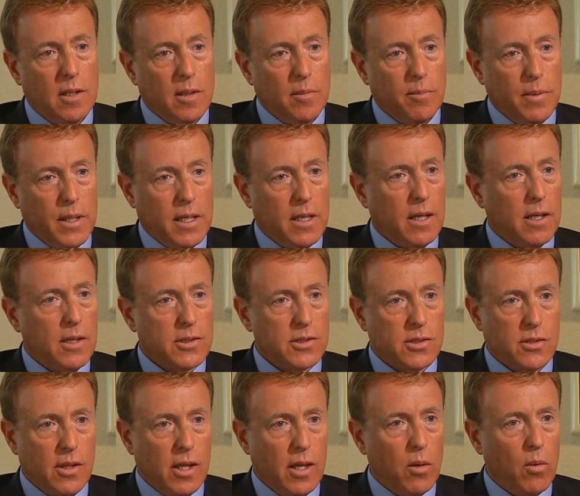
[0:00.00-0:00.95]

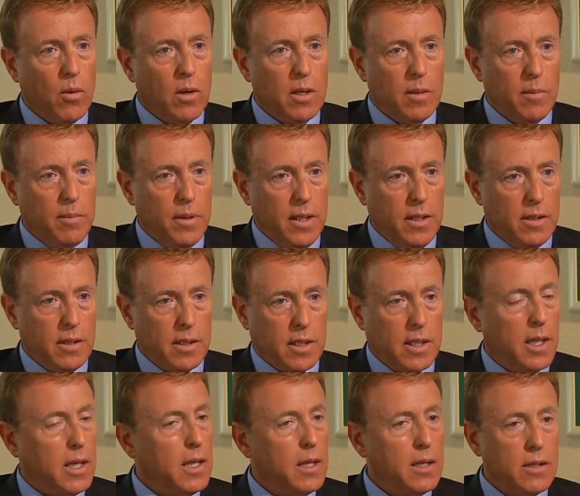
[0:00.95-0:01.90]
because they want to be the
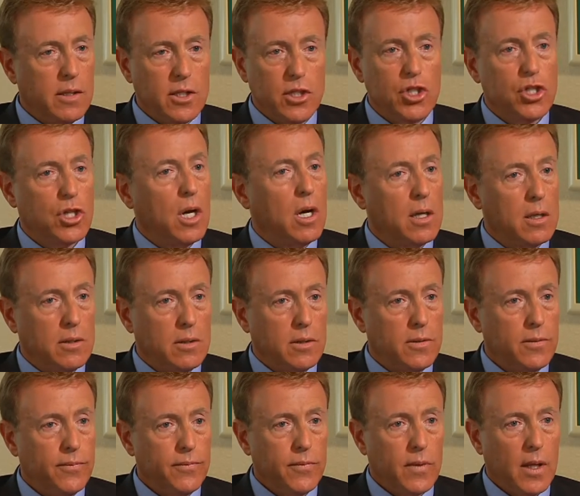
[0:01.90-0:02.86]
king of the
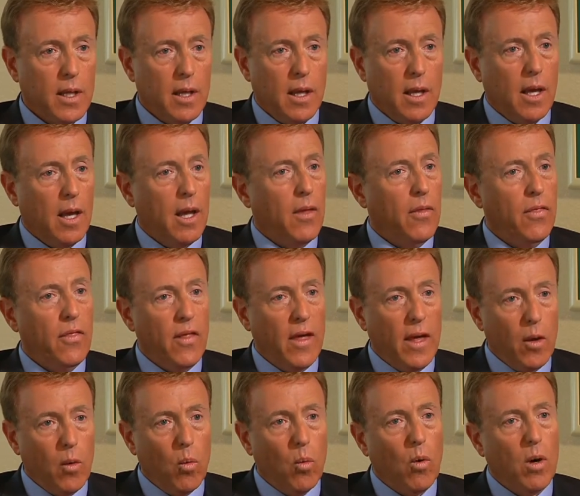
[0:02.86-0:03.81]
jungle, and
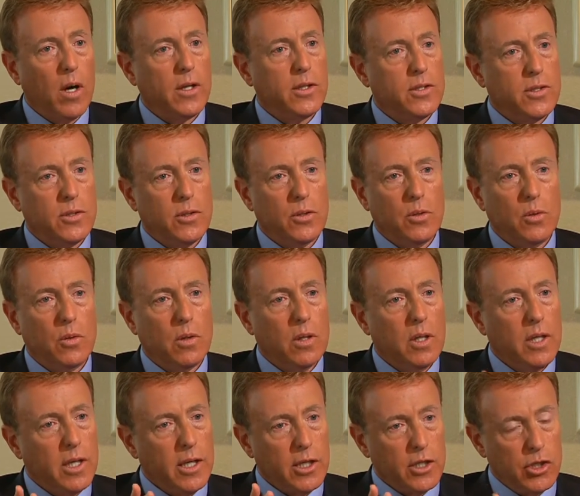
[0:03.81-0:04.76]
they want to
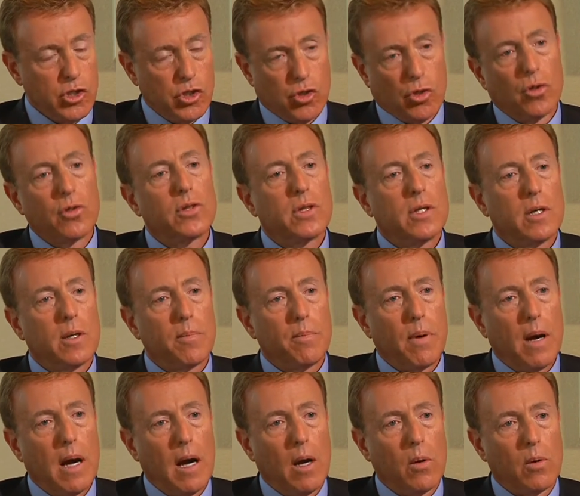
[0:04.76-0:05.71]
exert their
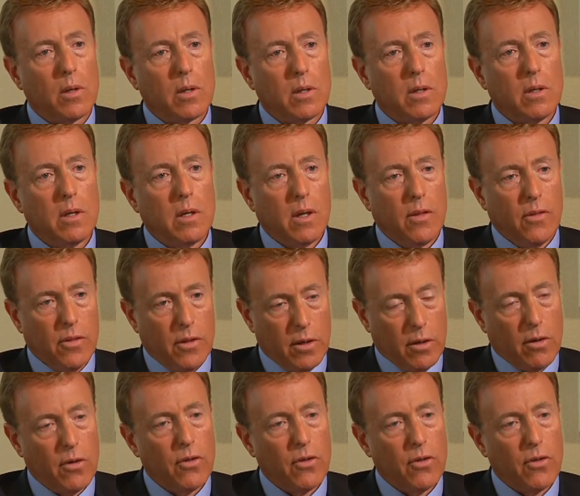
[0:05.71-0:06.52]
power, their